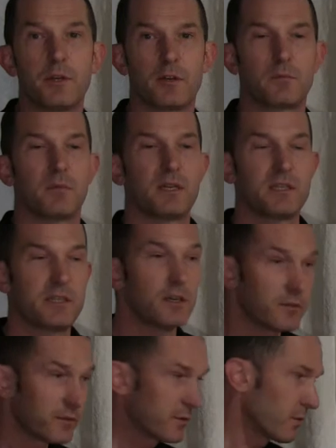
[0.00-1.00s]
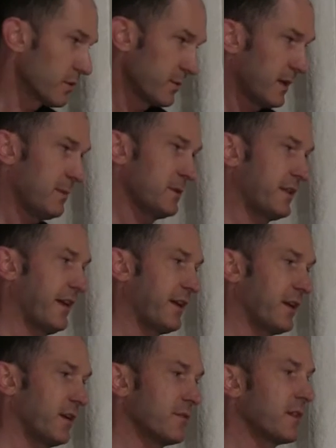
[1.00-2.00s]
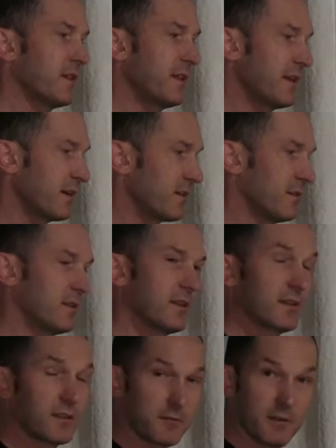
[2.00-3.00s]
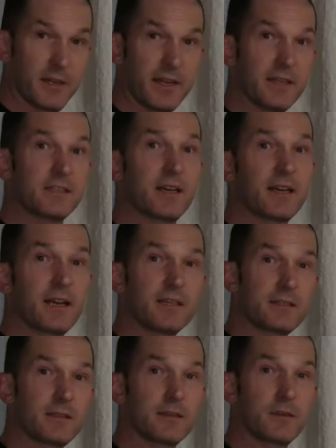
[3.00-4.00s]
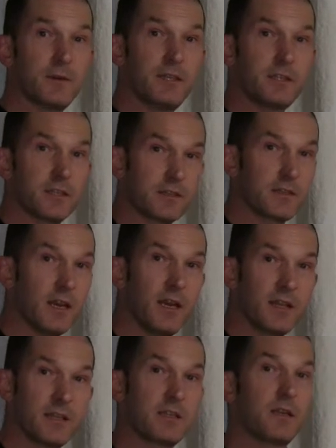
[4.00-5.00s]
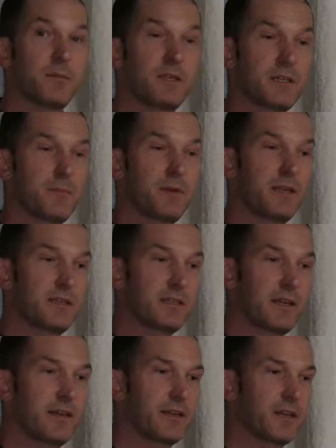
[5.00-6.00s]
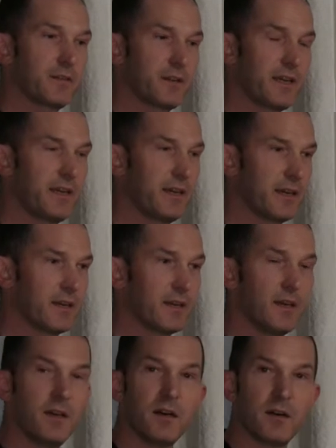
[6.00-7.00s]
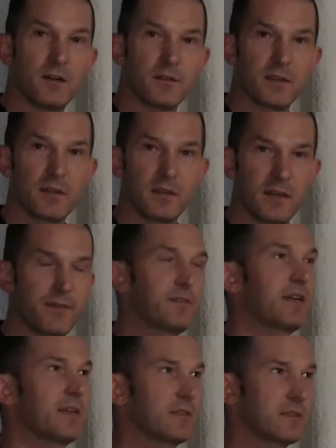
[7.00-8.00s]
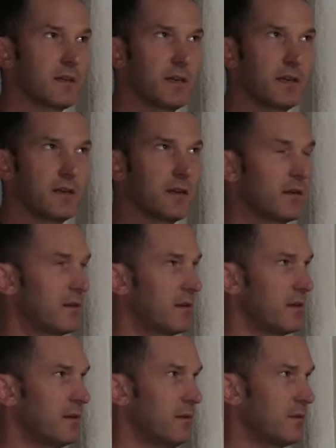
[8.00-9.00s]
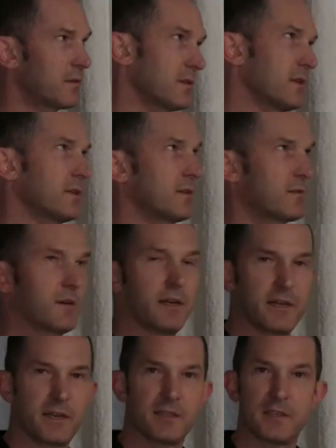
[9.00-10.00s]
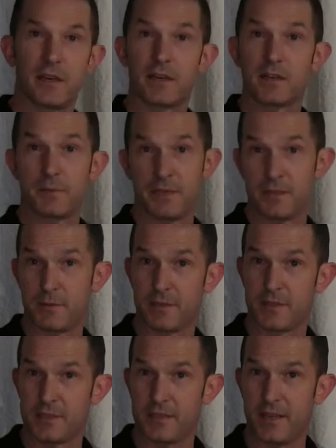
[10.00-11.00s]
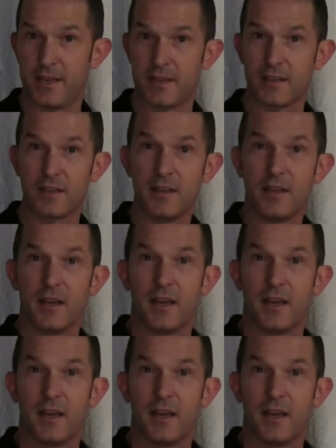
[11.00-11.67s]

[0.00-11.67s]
beyond myself. Of course, when I'm standing over there on the right-hand side asking the questions, there's going to be somebody standing over here on the left-hand side. Or is this the right-hand side? It depends where you're standing.